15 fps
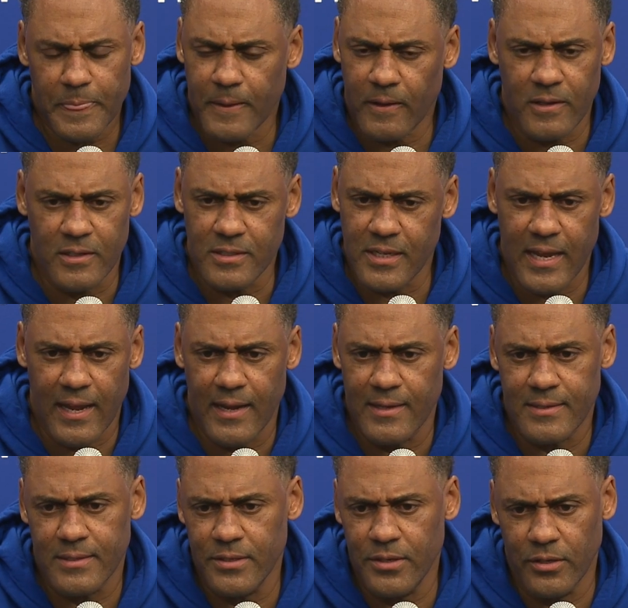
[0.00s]
because
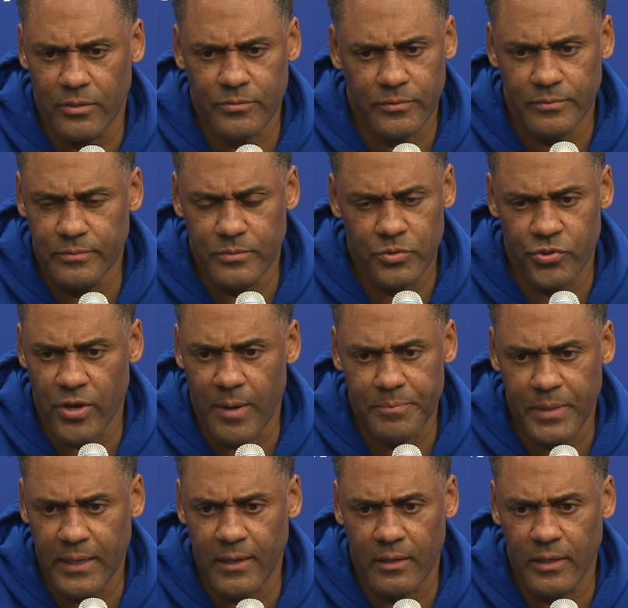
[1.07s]
guys, you know, drop
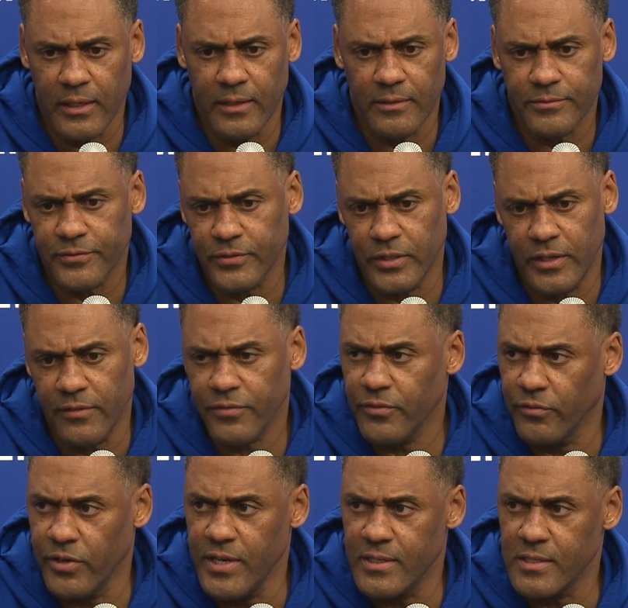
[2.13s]
down there for
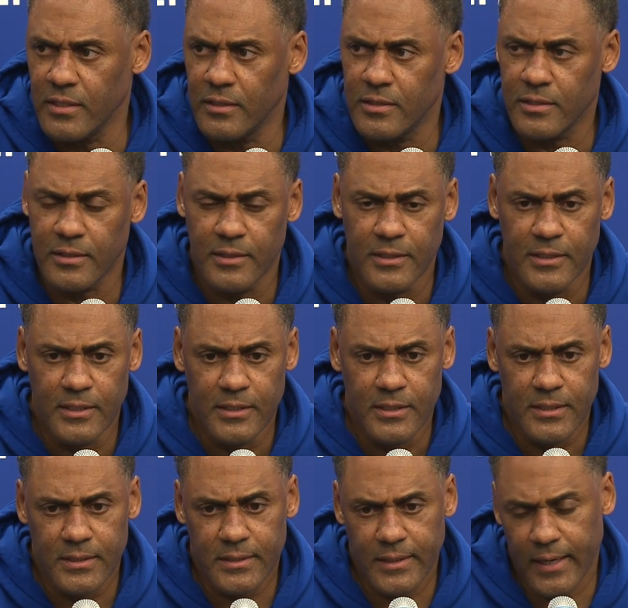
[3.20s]
different reasons.
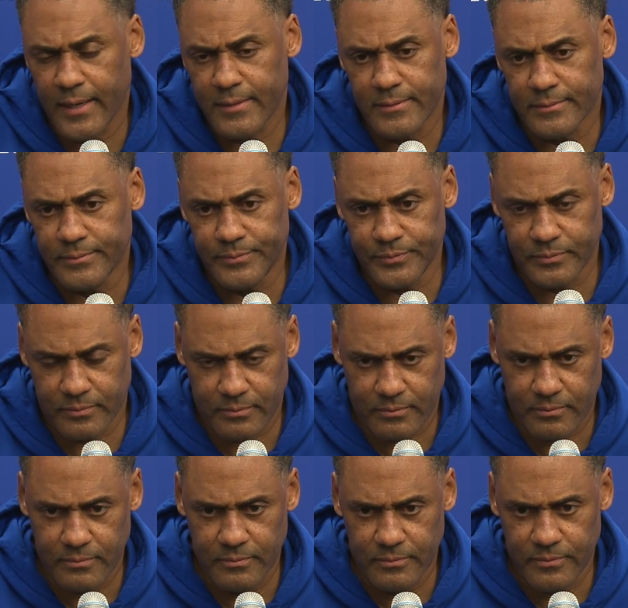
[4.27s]
That,
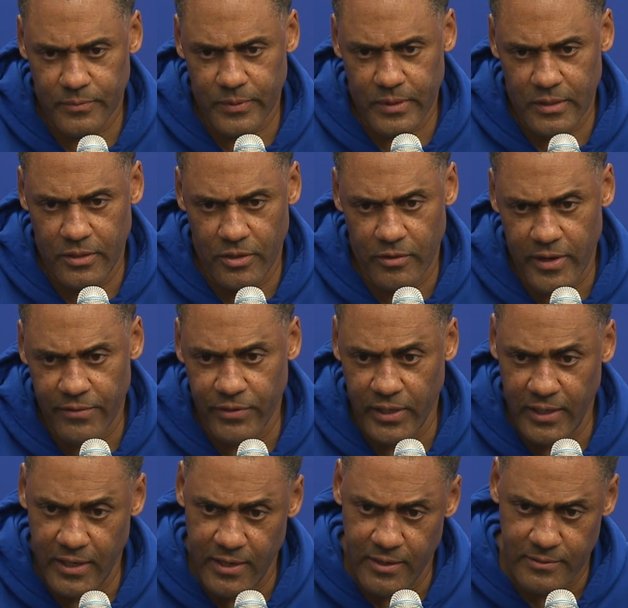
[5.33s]
you know, every
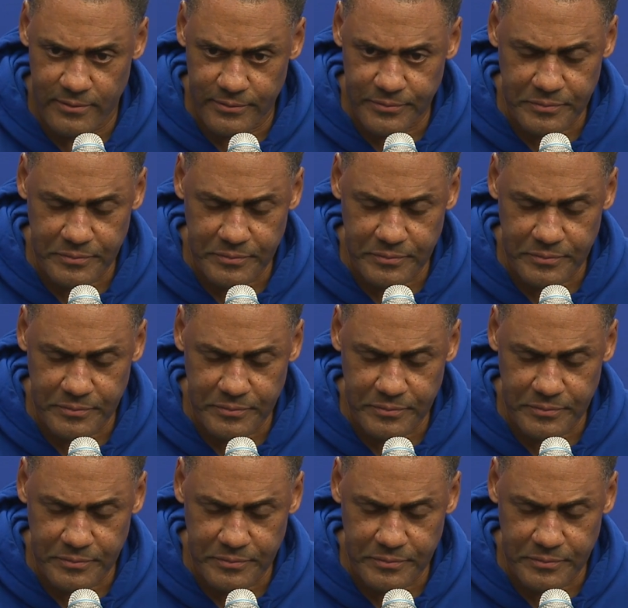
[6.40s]
year,